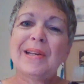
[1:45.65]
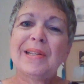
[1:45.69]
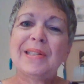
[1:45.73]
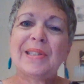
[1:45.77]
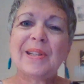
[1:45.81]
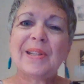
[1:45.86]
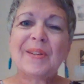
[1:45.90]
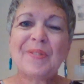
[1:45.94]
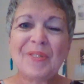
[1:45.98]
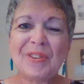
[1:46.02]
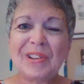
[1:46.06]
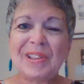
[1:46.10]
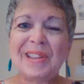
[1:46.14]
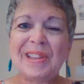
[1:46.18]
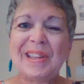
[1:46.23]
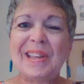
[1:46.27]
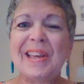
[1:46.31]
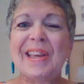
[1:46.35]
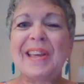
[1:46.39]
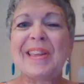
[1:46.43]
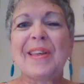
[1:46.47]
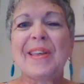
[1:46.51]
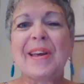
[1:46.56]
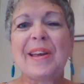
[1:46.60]

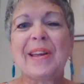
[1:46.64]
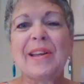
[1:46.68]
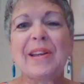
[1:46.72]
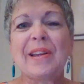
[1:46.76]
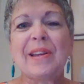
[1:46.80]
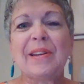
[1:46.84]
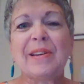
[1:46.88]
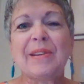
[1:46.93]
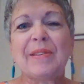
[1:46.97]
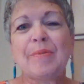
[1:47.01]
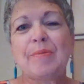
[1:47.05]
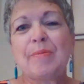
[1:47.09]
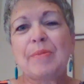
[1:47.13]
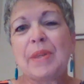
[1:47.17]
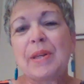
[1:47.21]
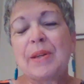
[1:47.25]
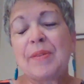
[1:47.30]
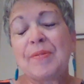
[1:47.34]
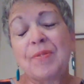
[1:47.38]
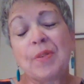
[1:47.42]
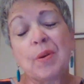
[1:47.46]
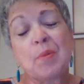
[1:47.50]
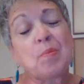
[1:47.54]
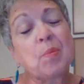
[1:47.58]
differently
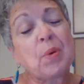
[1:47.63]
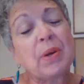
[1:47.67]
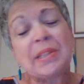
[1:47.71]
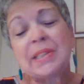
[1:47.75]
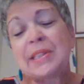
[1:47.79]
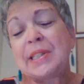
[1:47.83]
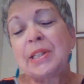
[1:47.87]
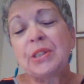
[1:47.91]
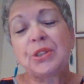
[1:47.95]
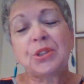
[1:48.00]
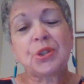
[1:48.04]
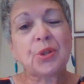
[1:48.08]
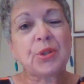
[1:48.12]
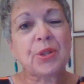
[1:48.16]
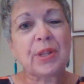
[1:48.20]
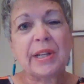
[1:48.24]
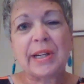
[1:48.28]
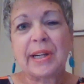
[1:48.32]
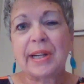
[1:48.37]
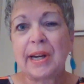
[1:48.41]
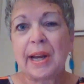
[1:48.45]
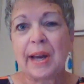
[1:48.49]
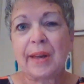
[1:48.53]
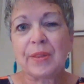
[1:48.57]
than from one teacher
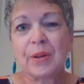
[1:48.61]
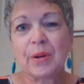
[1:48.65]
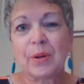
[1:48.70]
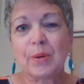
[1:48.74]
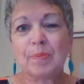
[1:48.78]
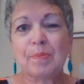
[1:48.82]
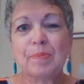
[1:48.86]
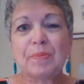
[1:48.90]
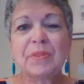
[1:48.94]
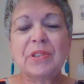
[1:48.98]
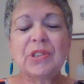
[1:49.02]
than another.